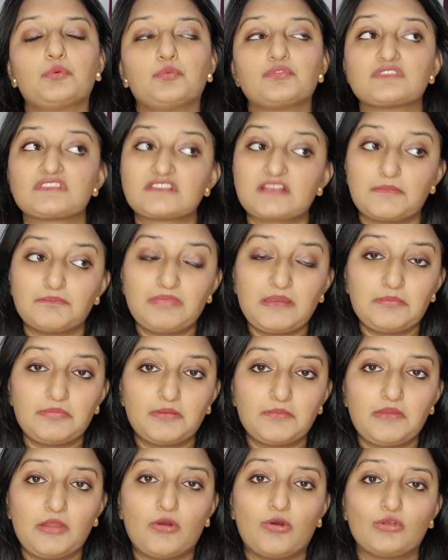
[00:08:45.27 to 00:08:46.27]
Some
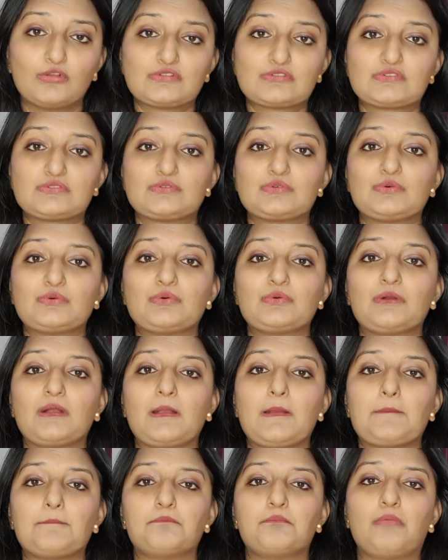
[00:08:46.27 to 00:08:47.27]
people may also
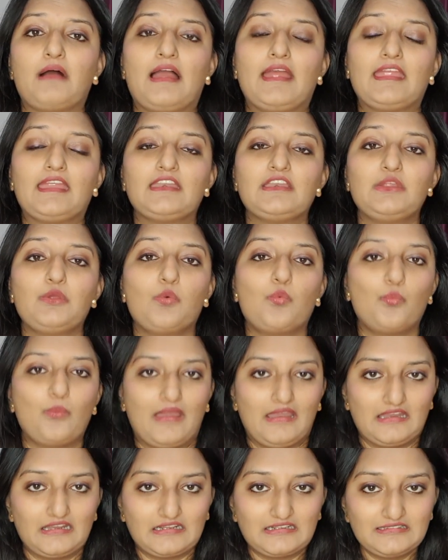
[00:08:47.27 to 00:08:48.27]
buy a new
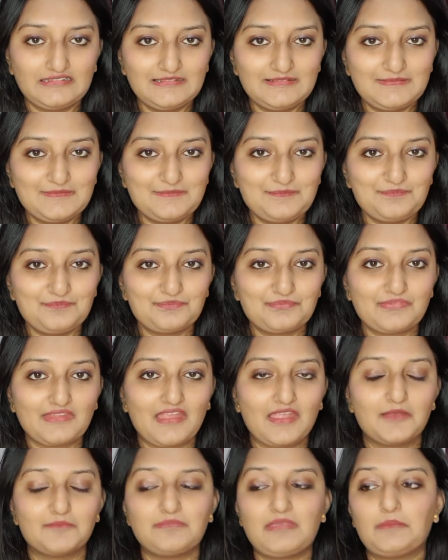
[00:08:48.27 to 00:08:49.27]
vehicle.
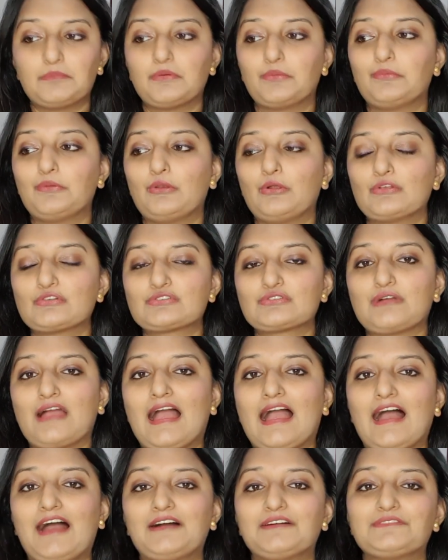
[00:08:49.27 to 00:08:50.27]
People will also
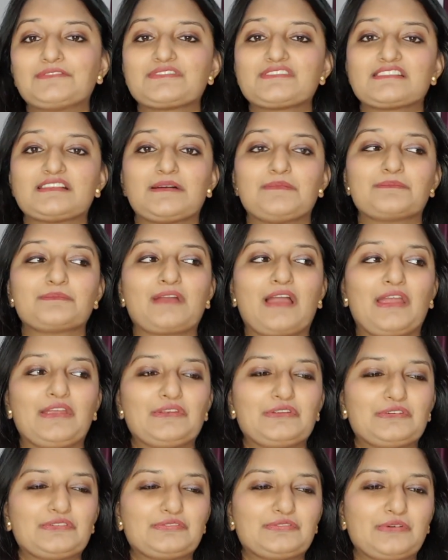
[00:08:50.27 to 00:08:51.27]
have some
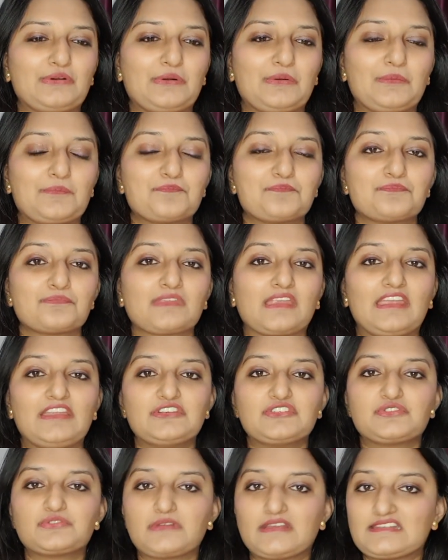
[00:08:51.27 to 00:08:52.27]
kind of
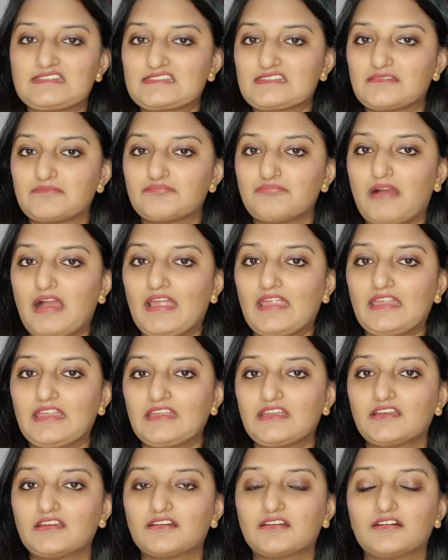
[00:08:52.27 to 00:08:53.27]
interest in
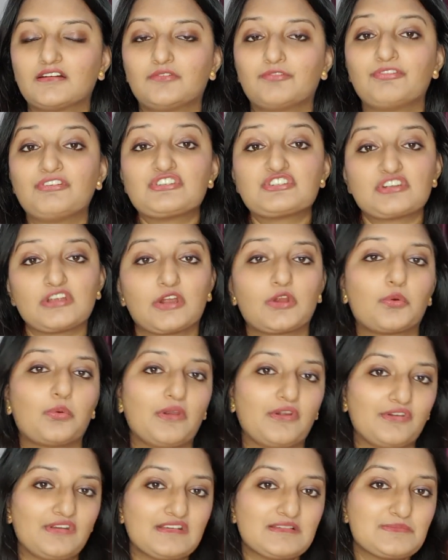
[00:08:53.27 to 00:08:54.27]
buying fish
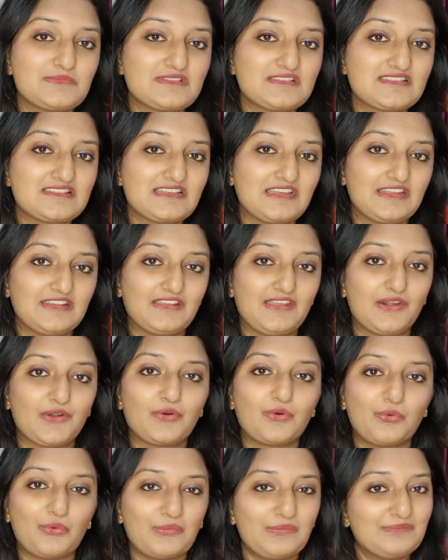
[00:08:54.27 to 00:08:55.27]
aquariums in their
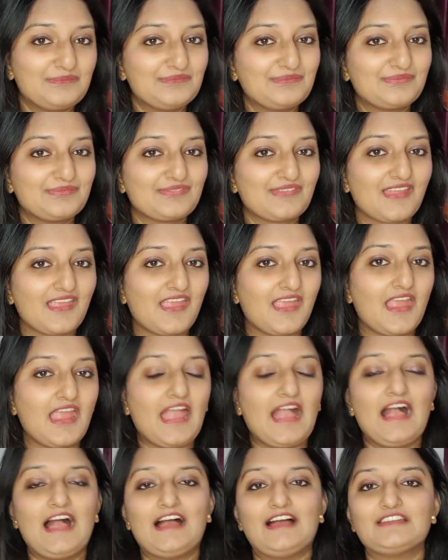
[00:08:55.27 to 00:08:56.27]
home.
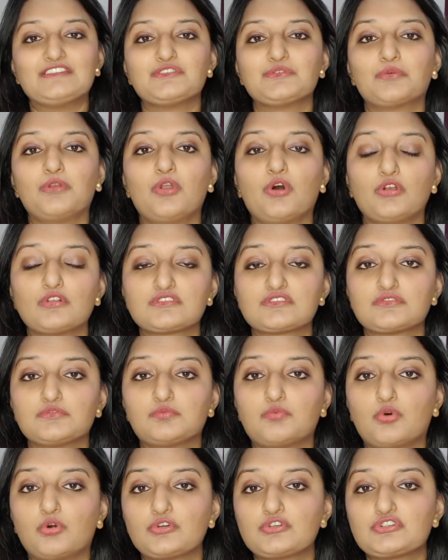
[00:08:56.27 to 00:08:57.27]
And you will also
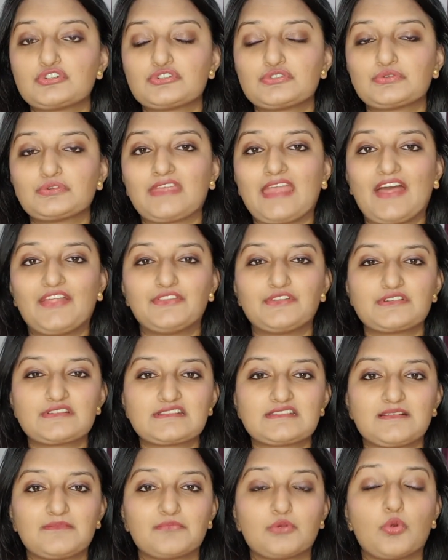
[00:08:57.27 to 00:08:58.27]
want to gather
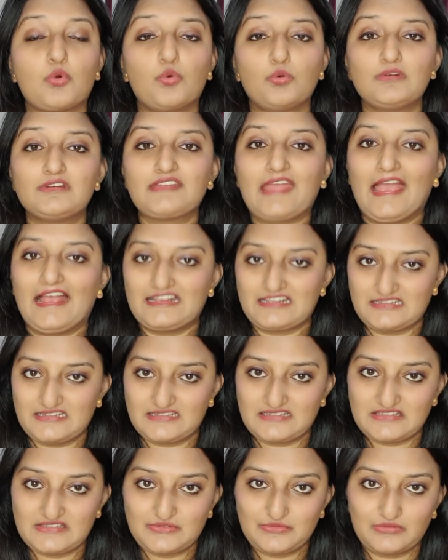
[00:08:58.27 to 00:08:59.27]
some gold
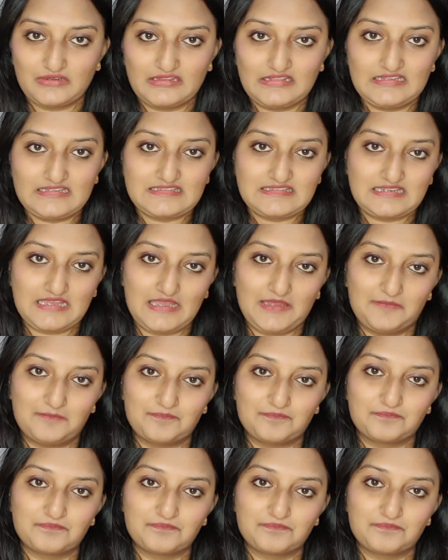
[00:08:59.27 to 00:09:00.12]
assets during this time.